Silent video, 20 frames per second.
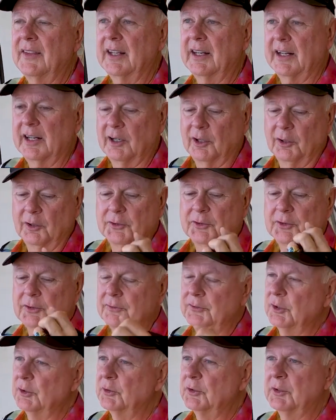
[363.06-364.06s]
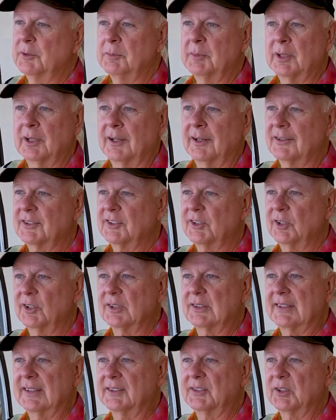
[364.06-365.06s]
then I also have used them in our
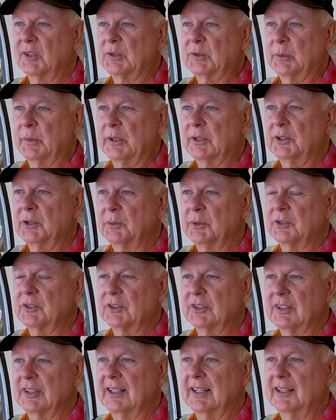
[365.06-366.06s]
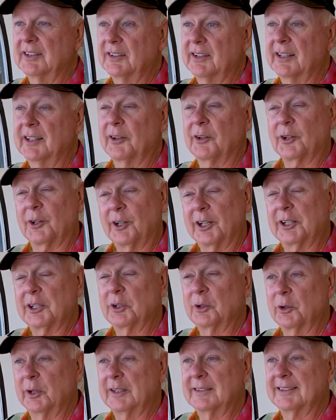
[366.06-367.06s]
Cirrus SR22, which is another quite
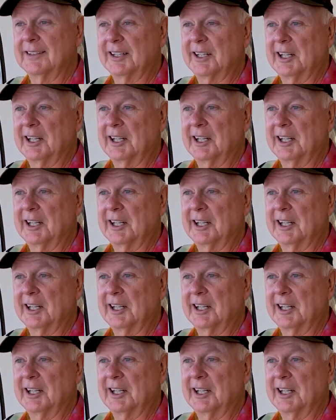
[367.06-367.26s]
noisy